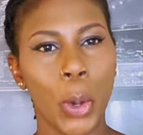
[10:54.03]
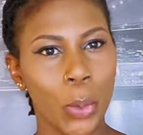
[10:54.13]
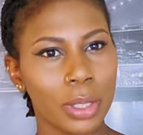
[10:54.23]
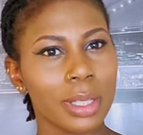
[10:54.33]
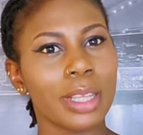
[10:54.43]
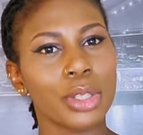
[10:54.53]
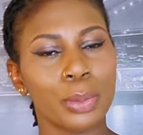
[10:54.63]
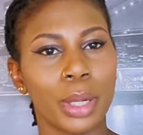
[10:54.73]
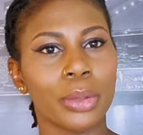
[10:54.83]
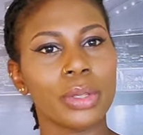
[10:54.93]
what a
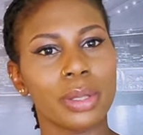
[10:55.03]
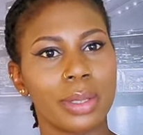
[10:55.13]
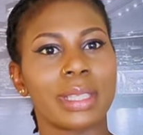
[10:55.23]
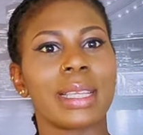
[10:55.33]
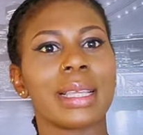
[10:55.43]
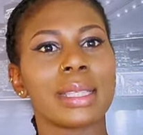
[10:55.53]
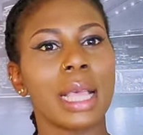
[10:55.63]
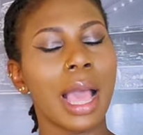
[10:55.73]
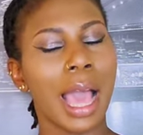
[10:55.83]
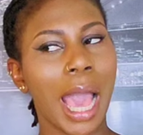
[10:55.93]
tuberose note is.
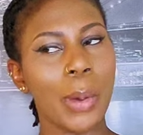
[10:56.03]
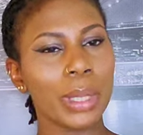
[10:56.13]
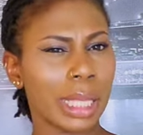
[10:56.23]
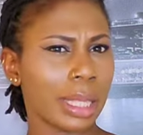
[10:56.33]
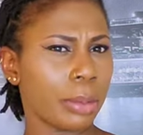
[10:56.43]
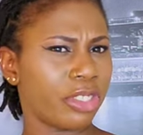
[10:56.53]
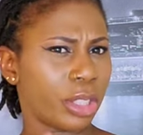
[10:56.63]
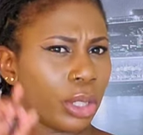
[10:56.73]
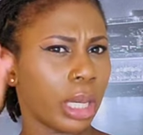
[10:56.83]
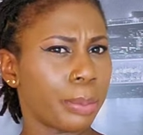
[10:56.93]
I will link that
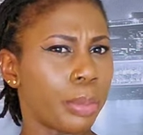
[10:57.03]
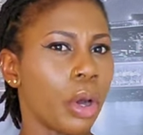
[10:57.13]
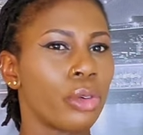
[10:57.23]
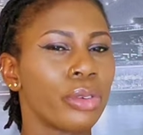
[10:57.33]
video above